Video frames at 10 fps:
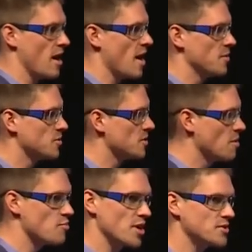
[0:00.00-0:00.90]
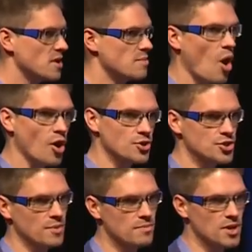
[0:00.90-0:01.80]
And this was an unprecedented
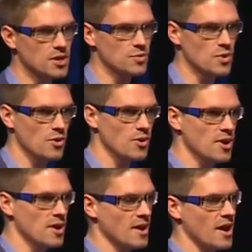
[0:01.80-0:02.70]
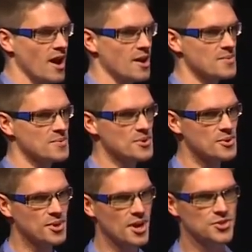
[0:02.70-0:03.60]
partnership because we were uh,
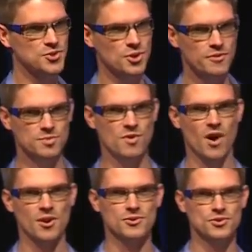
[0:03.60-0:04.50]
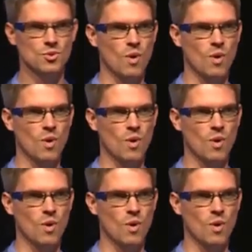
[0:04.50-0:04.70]
literally a service provider to the